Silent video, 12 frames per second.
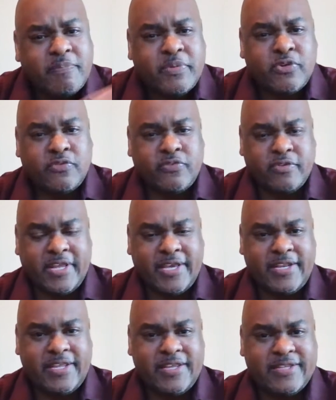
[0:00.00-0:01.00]
beautiful
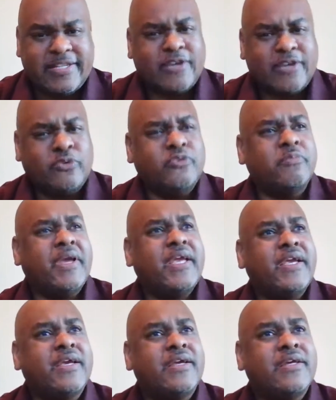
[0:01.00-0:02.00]
lady. oh man.